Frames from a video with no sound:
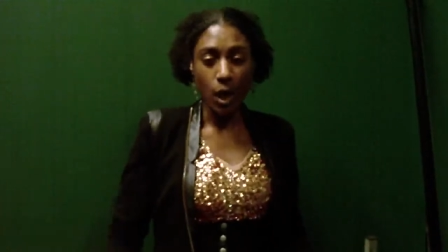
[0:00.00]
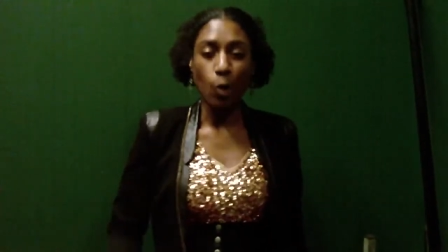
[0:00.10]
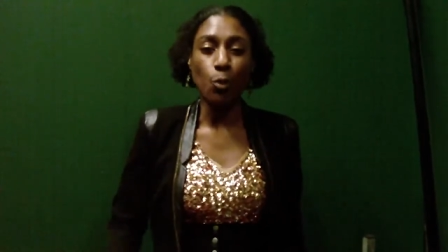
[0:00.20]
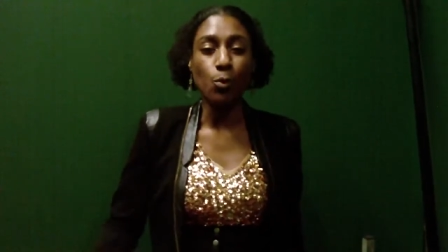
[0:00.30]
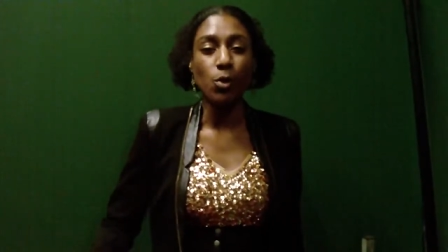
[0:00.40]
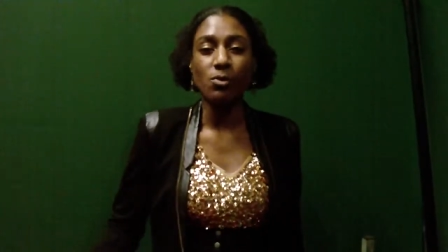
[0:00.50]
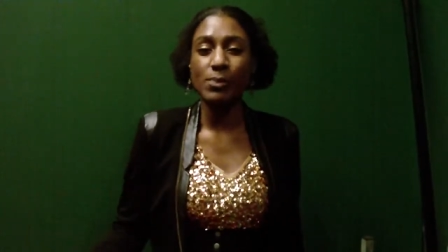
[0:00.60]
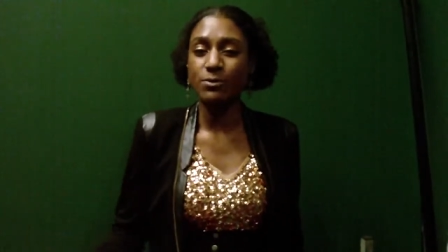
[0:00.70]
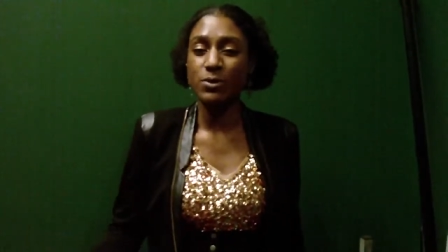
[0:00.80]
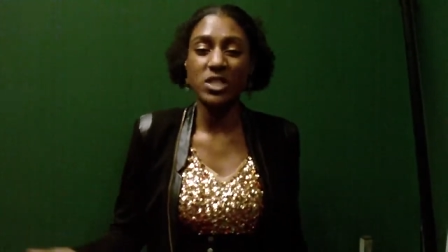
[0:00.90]
Oh, warm, my
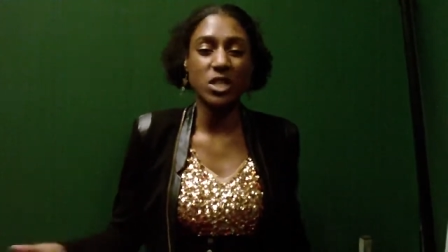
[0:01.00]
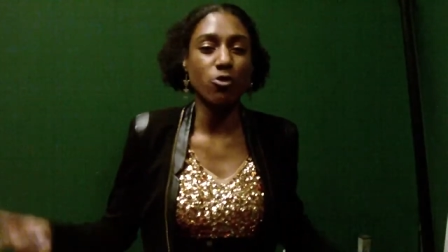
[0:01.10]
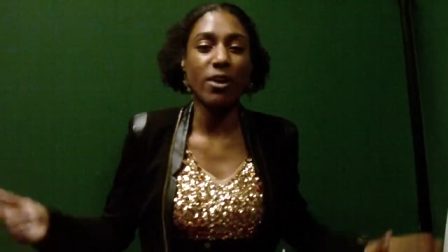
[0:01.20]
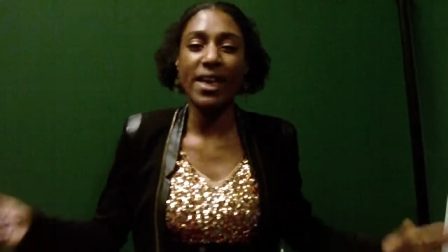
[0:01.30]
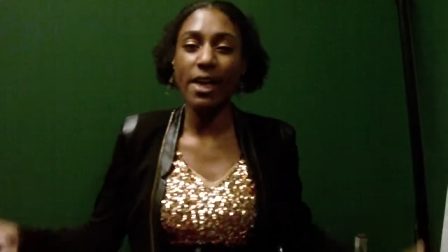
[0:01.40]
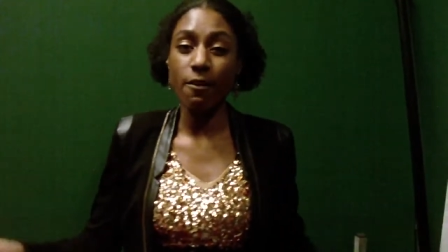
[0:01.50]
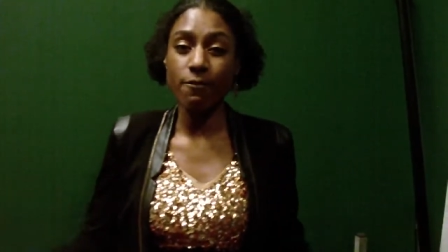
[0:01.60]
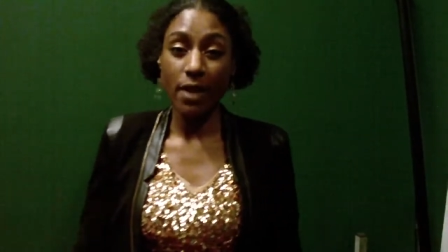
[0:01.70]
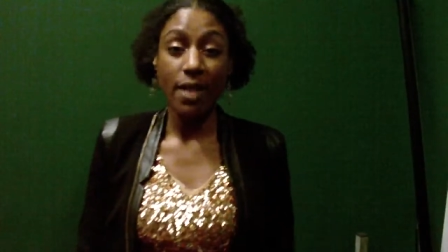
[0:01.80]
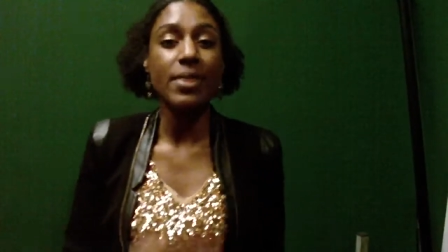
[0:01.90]
spirit's in great health,
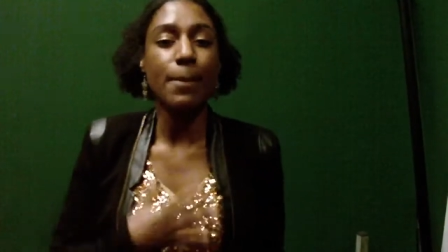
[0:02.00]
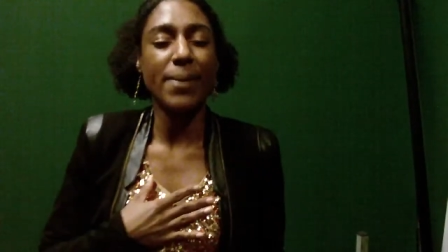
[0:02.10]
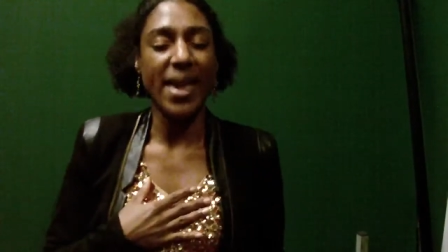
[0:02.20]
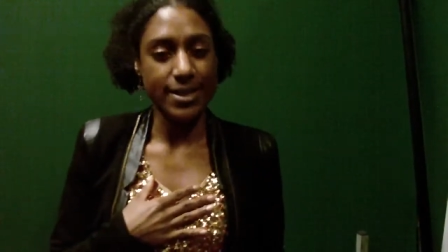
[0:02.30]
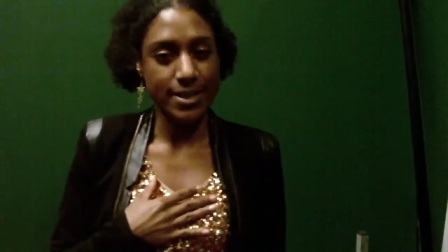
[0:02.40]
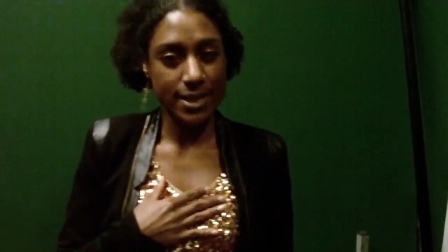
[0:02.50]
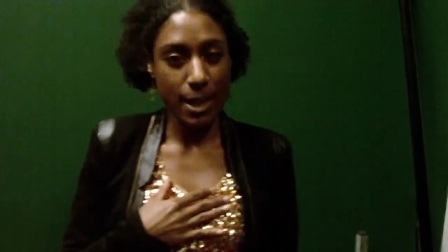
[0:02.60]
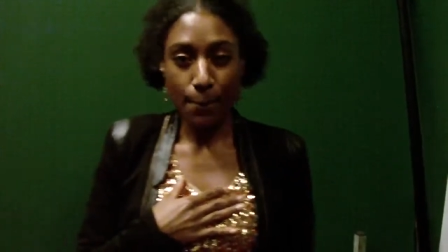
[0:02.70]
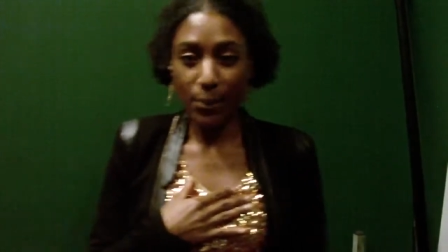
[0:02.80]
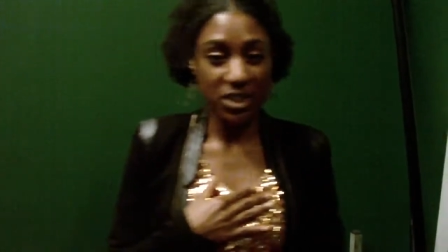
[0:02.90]
the best.
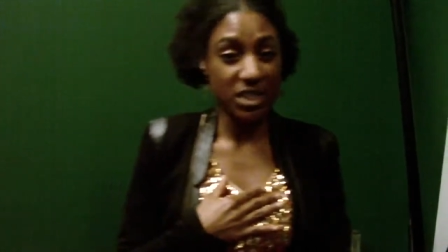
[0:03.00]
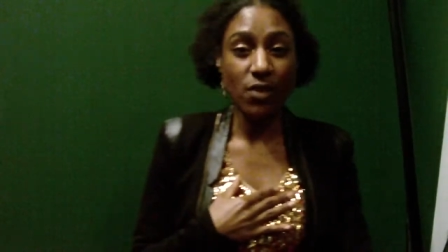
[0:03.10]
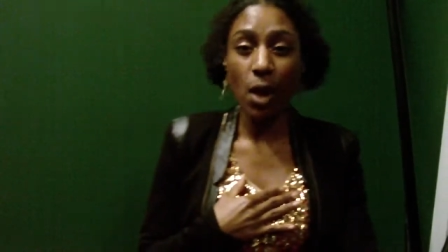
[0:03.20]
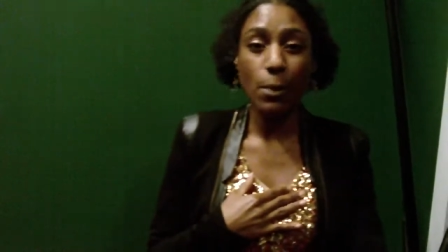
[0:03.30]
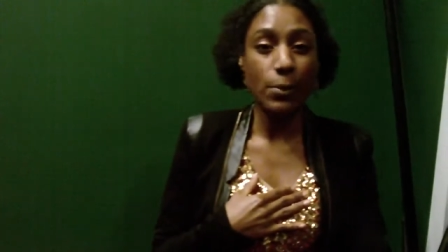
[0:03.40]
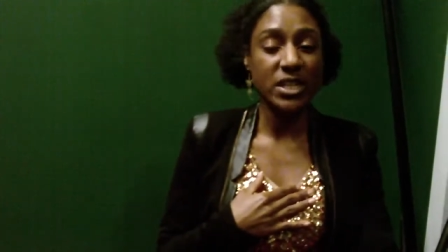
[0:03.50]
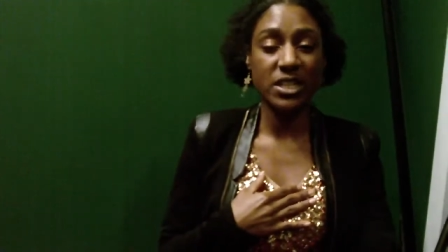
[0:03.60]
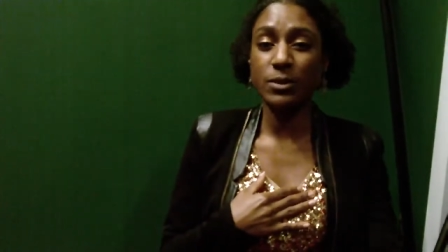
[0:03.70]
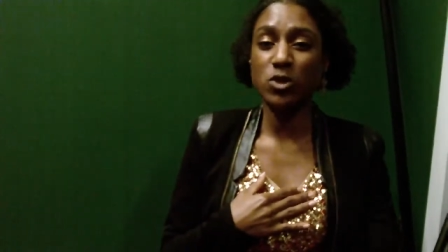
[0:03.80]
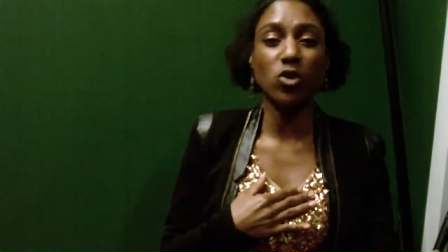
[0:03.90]
Positive army
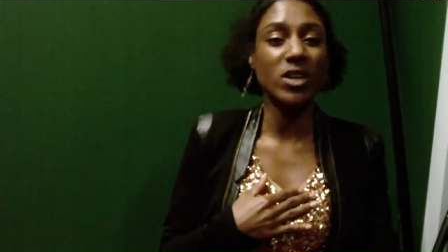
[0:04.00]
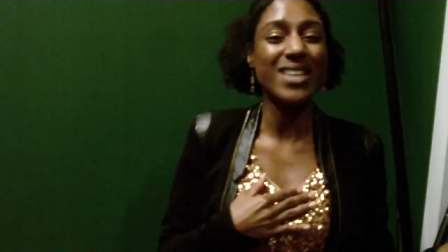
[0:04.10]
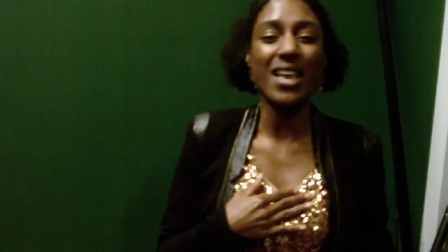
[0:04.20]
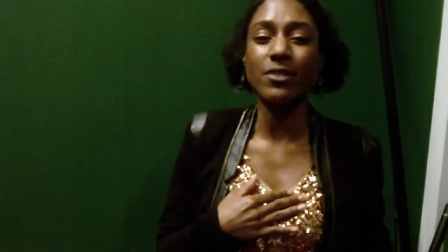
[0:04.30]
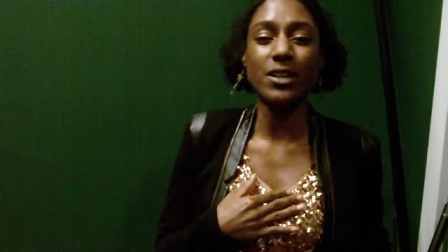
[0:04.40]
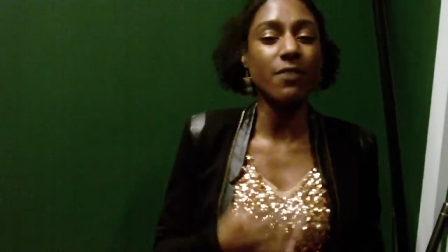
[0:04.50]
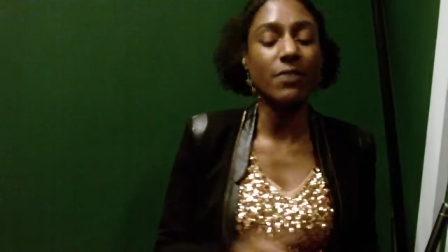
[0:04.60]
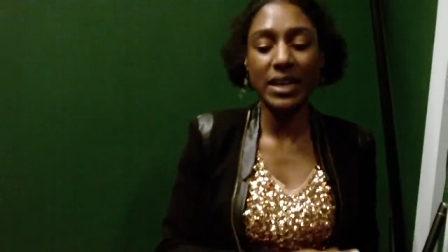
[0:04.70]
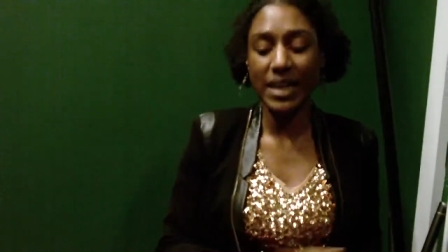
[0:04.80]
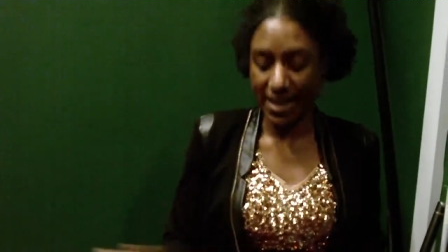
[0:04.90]
protecting me strong as ever,
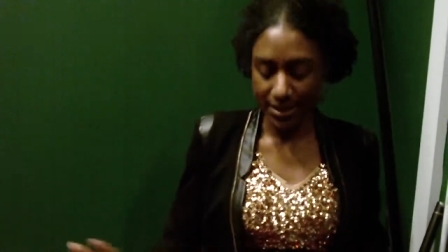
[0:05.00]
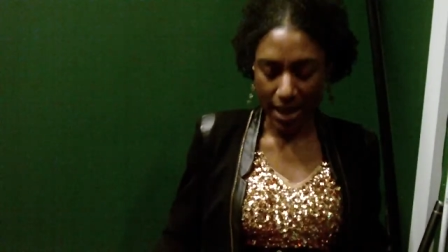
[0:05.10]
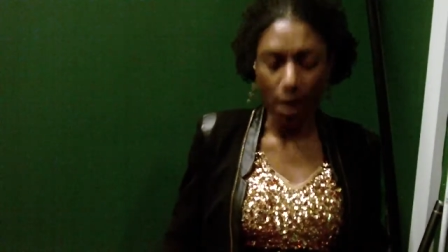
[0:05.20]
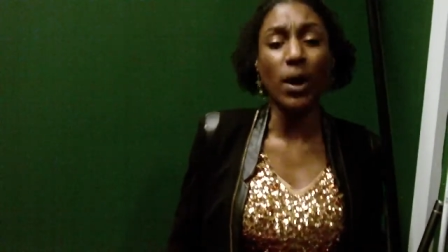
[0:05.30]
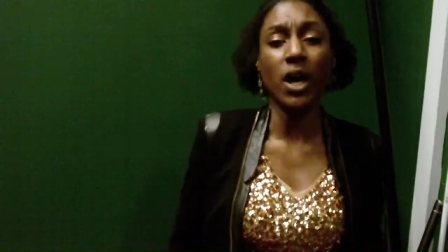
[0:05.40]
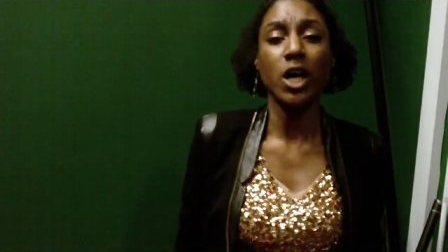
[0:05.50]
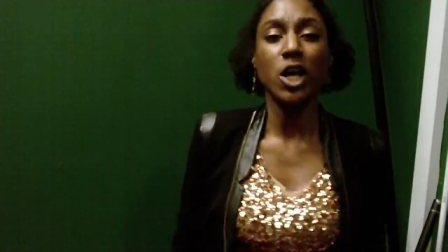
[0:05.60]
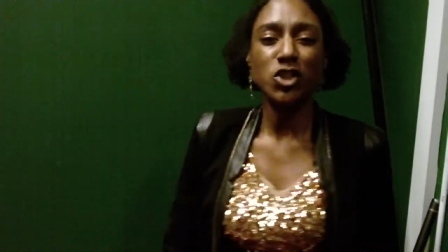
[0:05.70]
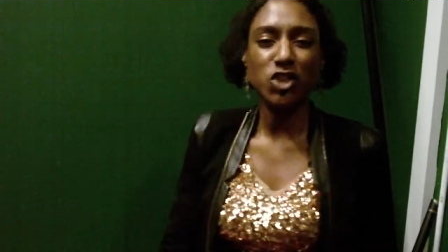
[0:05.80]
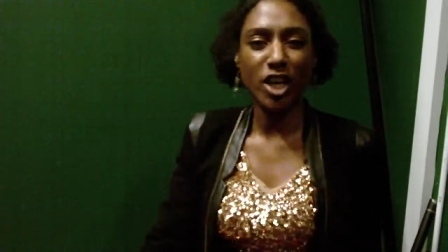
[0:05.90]
nothing less. Our
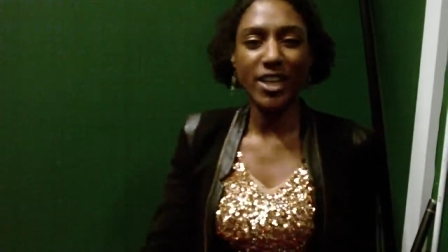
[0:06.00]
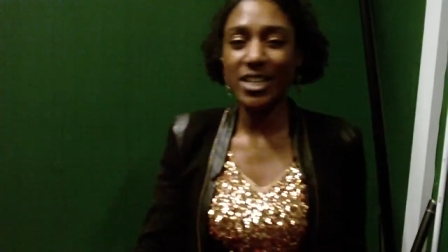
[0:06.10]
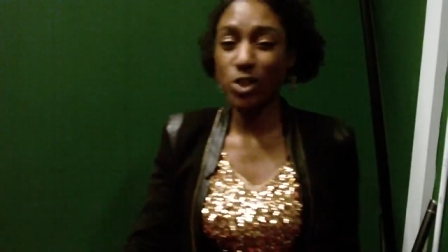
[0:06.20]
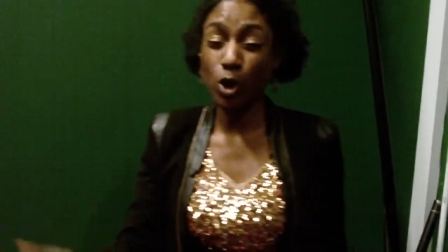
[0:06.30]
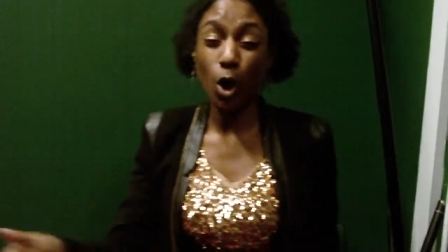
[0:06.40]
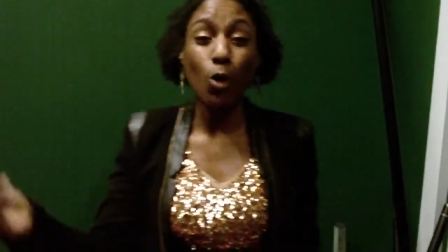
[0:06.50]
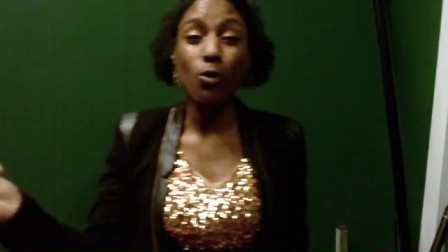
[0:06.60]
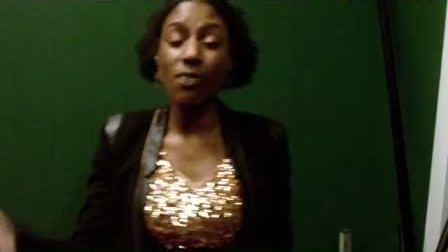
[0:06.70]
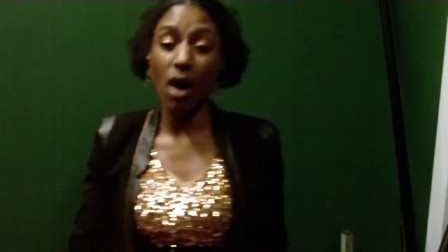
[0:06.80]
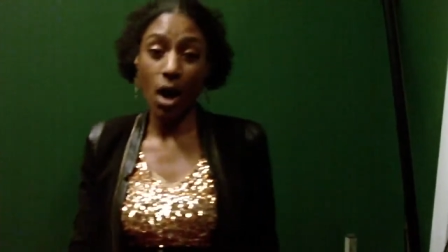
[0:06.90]
journey's not
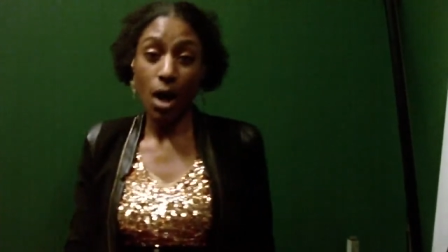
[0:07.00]
over.